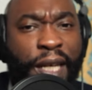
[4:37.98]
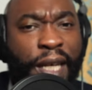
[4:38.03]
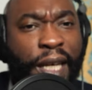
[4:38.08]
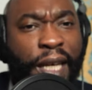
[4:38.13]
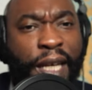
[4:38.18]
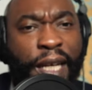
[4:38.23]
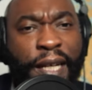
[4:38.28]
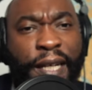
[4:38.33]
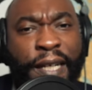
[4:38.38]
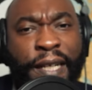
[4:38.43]

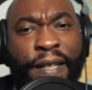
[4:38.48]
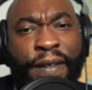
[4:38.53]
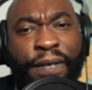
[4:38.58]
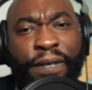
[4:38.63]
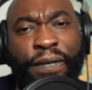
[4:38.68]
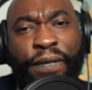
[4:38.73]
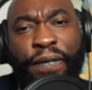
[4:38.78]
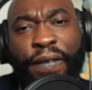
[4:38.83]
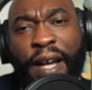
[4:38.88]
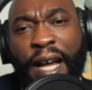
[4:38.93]
It
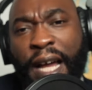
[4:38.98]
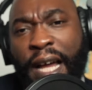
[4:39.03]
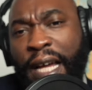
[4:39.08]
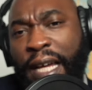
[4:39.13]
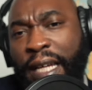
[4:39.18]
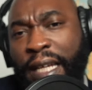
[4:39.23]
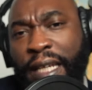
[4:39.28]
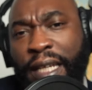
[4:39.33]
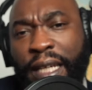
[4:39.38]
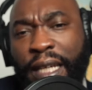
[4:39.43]

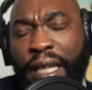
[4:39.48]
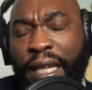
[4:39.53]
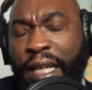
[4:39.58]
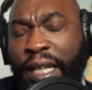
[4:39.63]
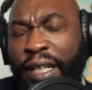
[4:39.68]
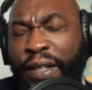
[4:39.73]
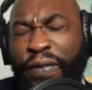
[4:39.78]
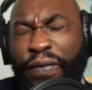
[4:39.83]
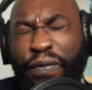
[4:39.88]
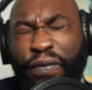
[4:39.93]
confine it,
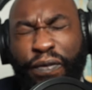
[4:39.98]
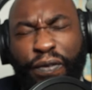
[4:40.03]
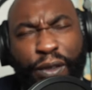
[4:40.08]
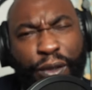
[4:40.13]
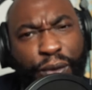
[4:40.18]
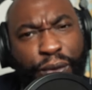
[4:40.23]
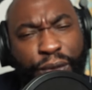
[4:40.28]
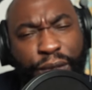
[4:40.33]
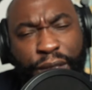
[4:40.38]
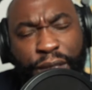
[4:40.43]
it
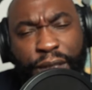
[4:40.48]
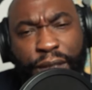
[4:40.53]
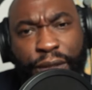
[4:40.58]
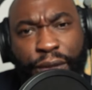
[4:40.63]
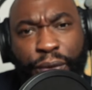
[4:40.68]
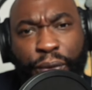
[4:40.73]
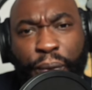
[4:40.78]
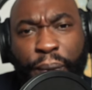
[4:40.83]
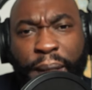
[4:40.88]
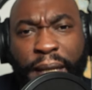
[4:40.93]
confuses
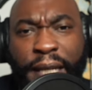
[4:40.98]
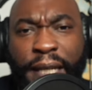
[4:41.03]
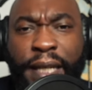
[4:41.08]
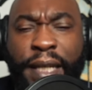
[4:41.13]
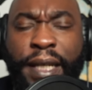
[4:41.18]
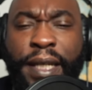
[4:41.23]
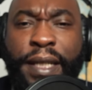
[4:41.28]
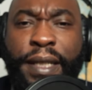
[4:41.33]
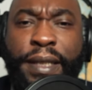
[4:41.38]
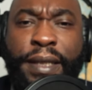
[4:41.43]
the
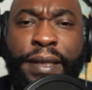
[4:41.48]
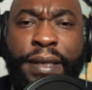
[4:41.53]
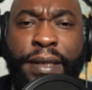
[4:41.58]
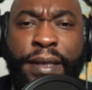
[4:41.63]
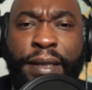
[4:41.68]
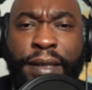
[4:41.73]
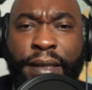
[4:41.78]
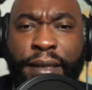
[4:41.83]
wicked.